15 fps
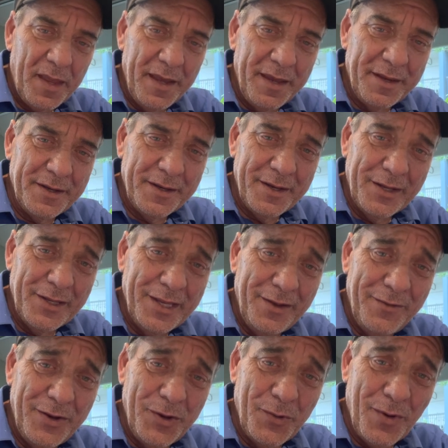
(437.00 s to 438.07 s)
and
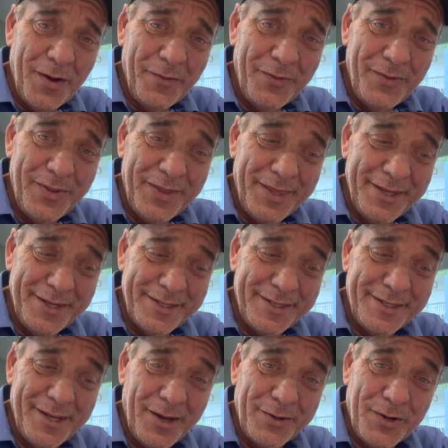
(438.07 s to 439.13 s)
leaving you off with this,
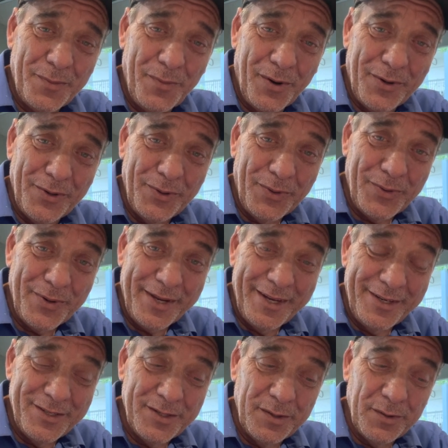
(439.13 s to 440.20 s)
Dr. Martin Luther
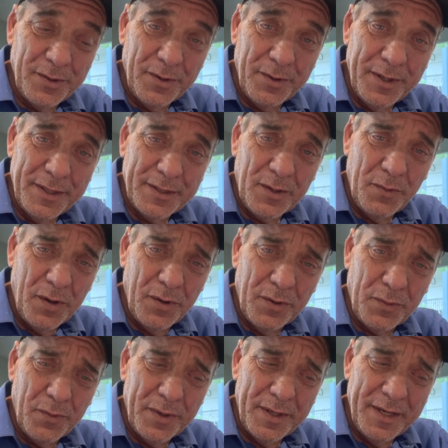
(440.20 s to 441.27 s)
King Jr., his quote
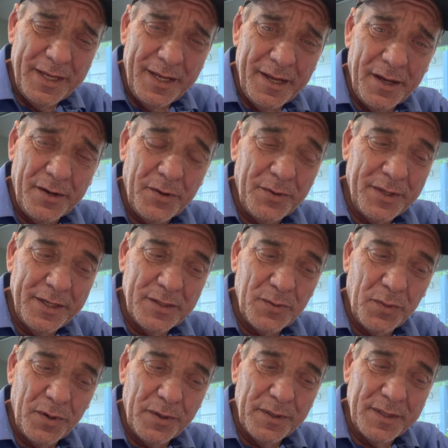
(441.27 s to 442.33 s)
when he uttered these
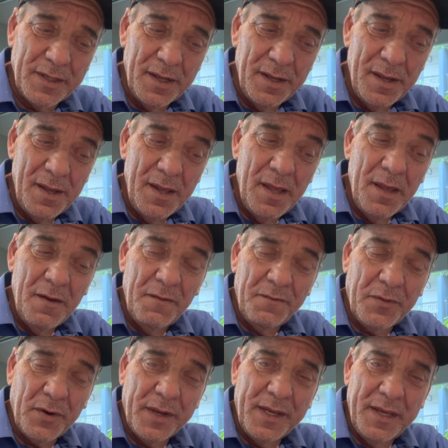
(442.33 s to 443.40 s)
words:
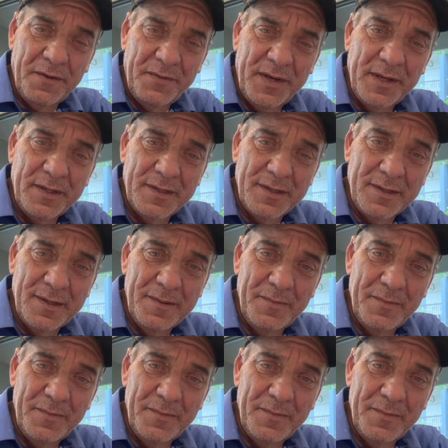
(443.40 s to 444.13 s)
"Forgiveness